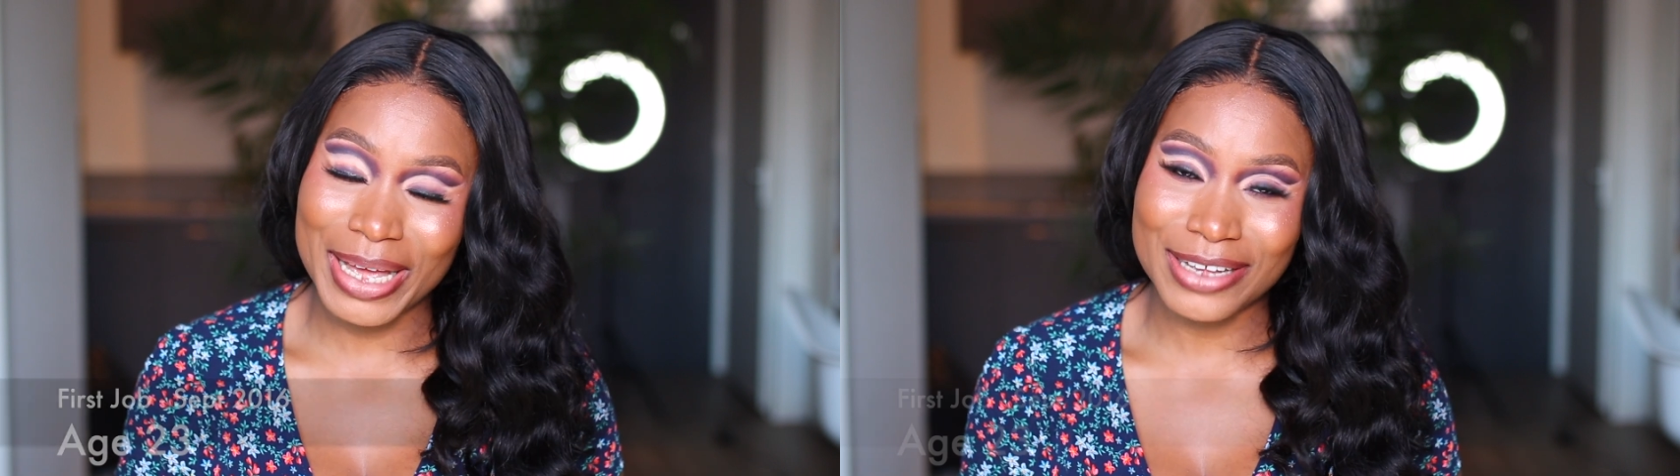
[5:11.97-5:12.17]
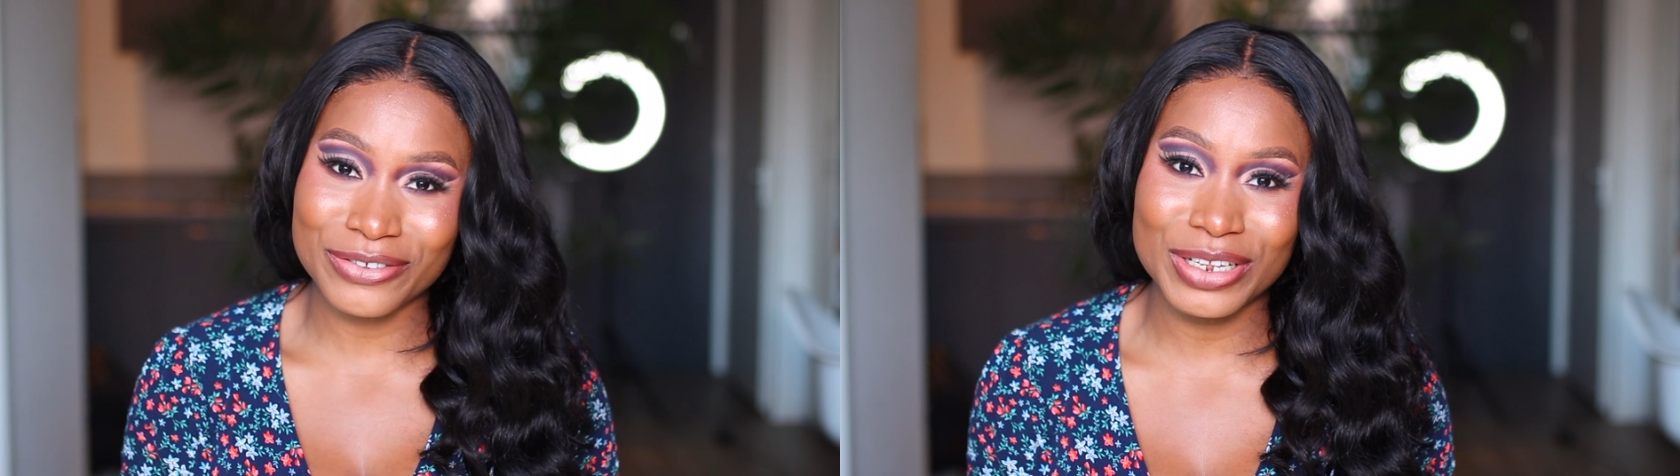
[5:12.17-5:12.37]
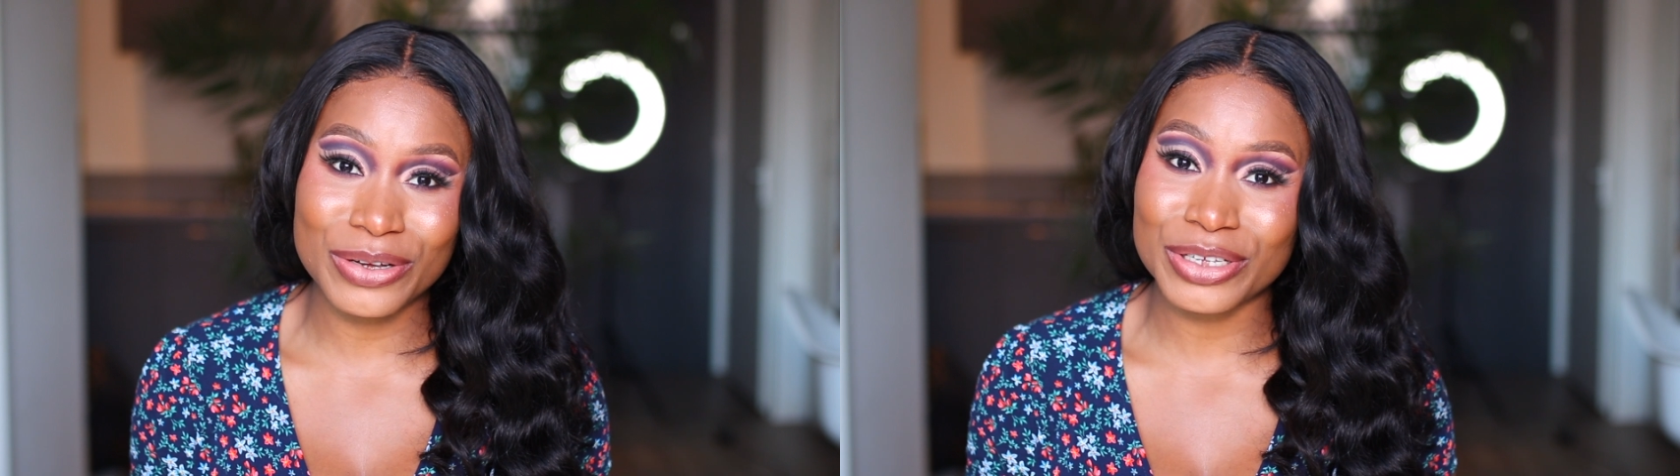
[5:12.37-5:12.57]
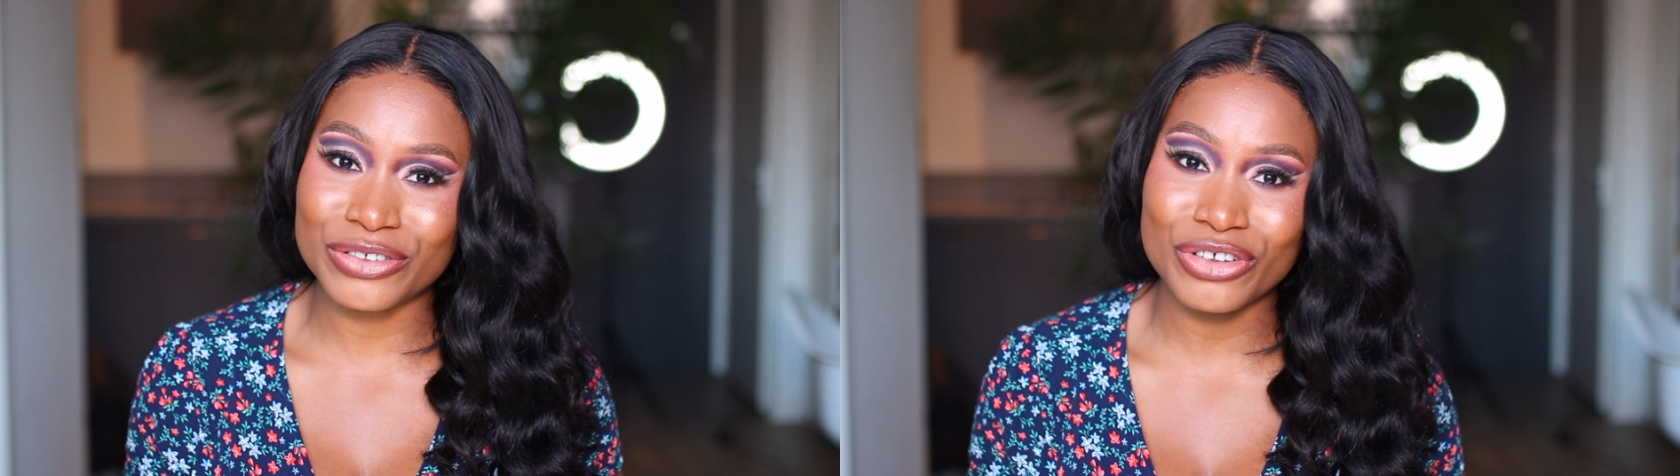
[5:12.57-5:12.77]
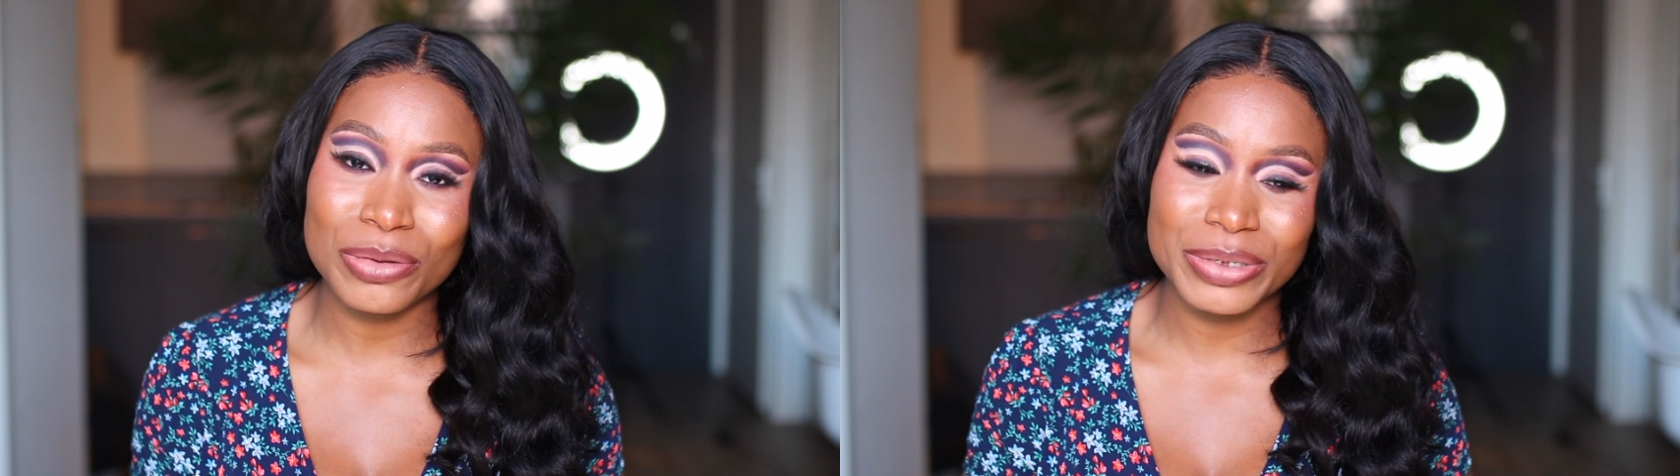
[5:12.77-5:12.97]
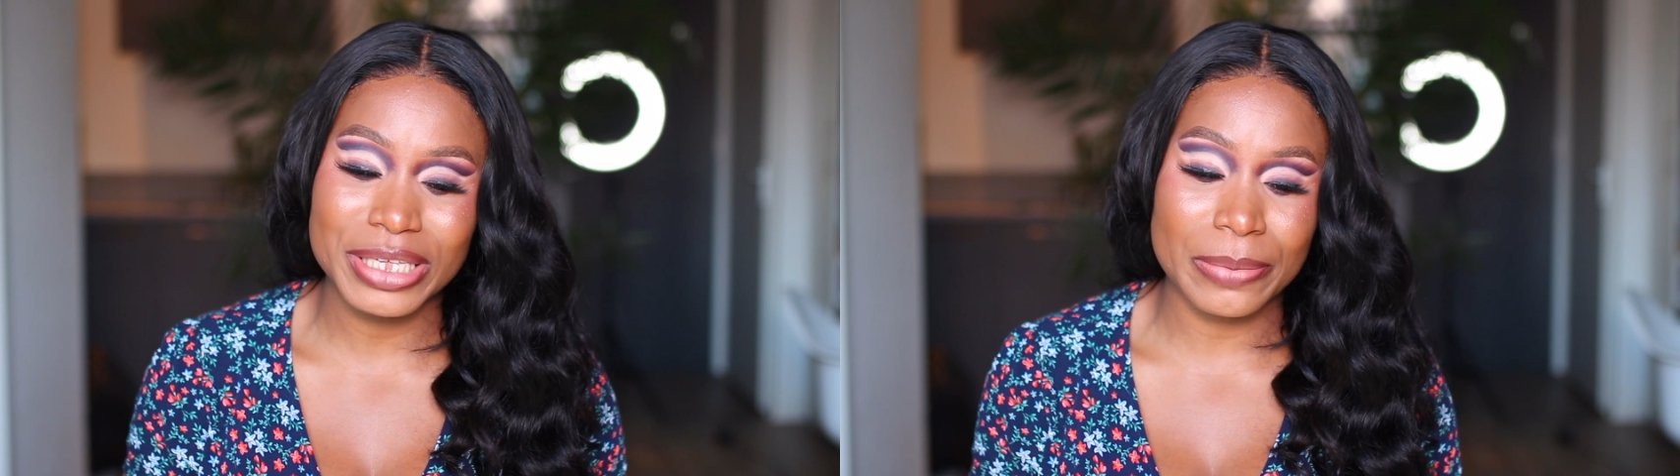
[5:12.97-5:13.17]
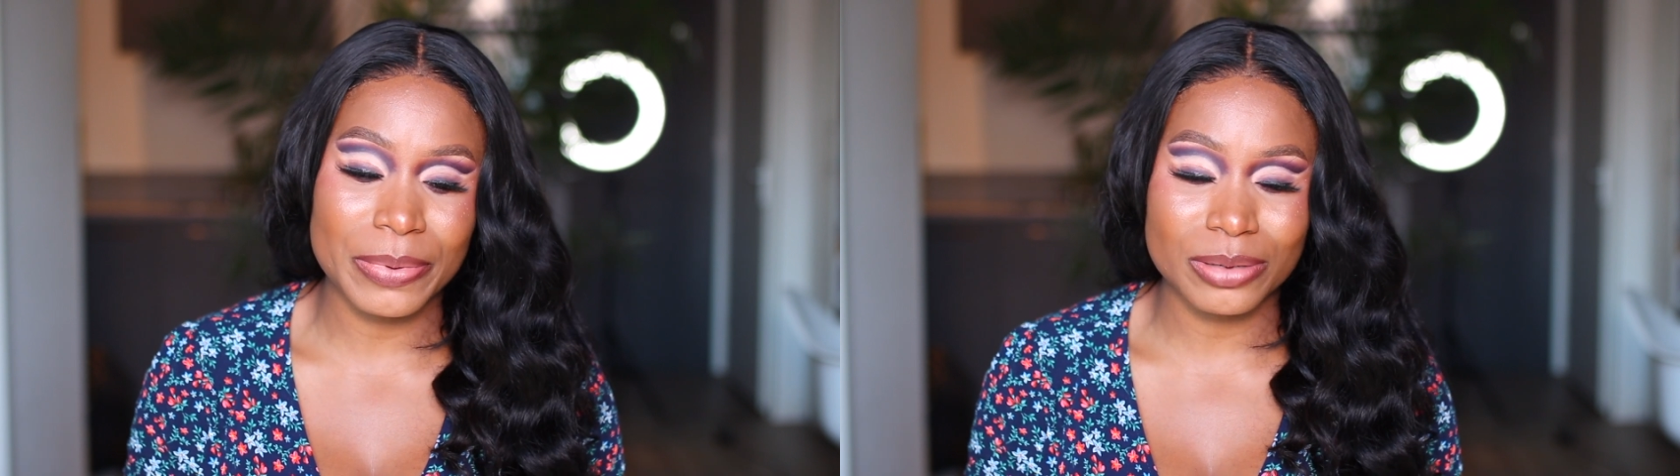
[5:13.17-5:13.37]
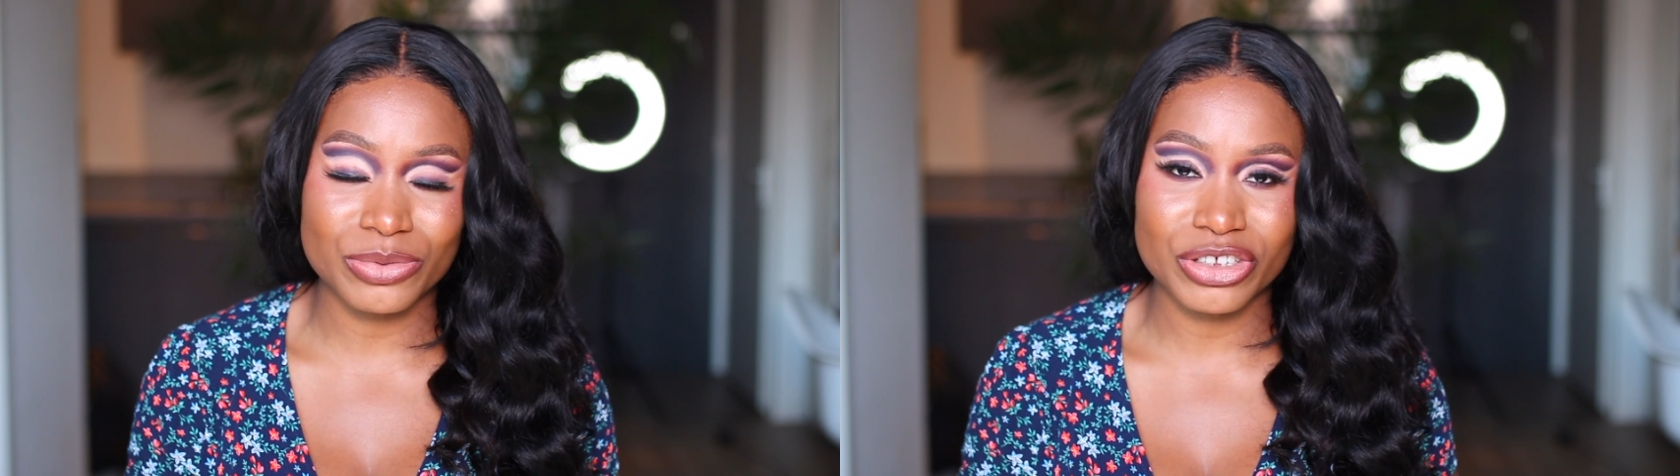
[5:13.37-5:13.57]
I actually got a job with
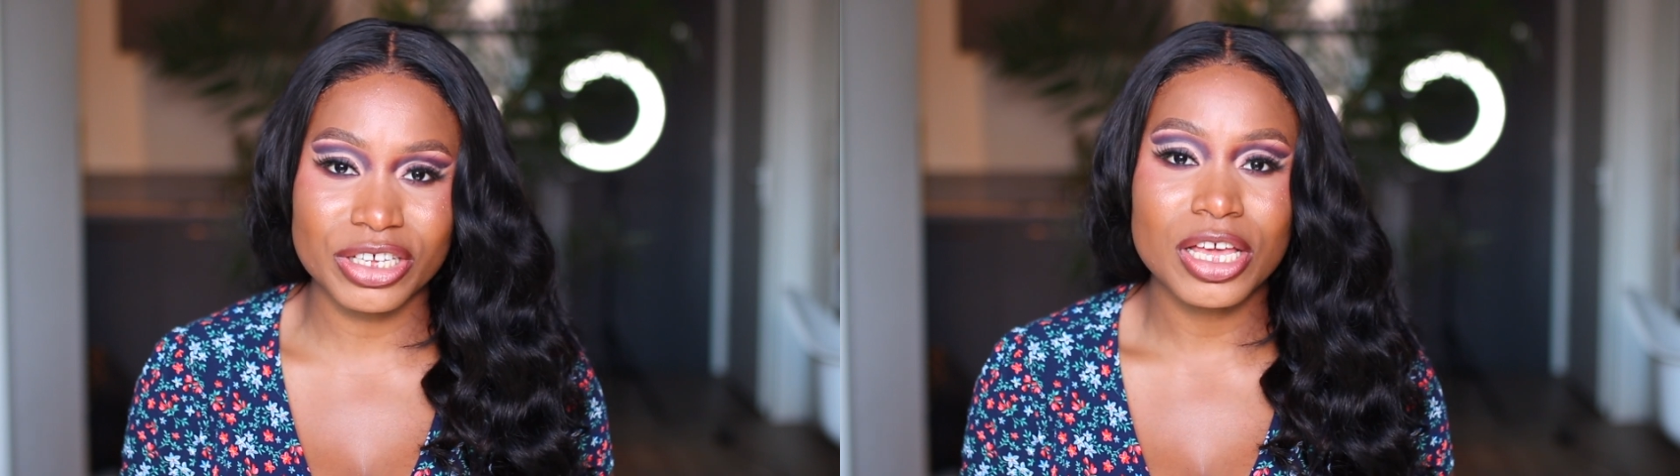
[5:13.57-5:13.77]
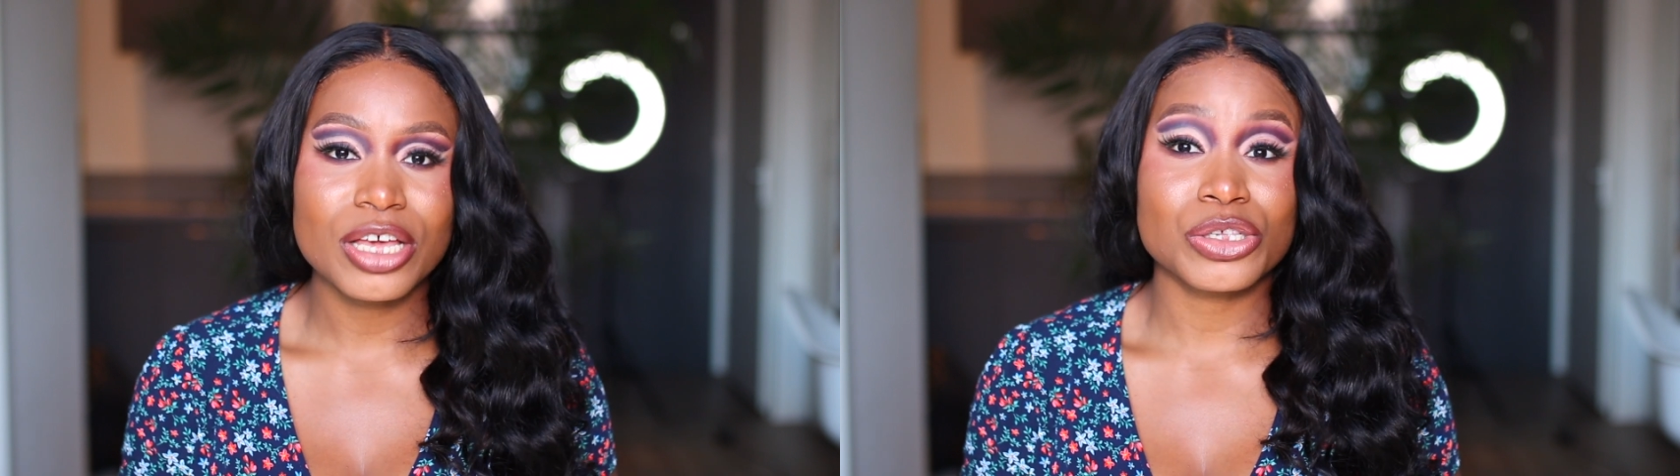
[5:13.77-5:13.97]
KPMG.